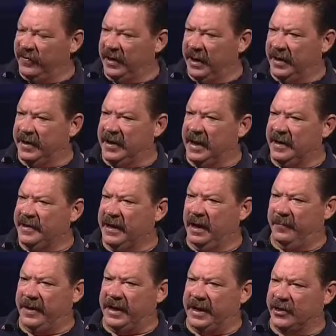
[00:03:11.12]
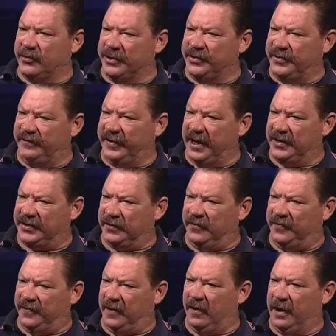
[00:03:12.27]
have you got any idea how many entries you've got
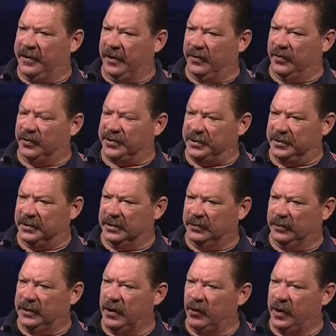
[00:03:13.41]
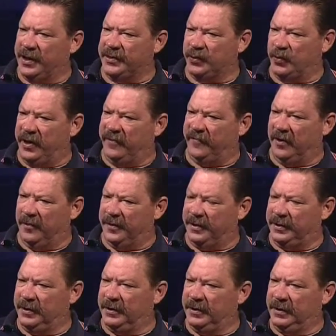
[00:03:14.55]
so far? I know that we're still a ways away. Well,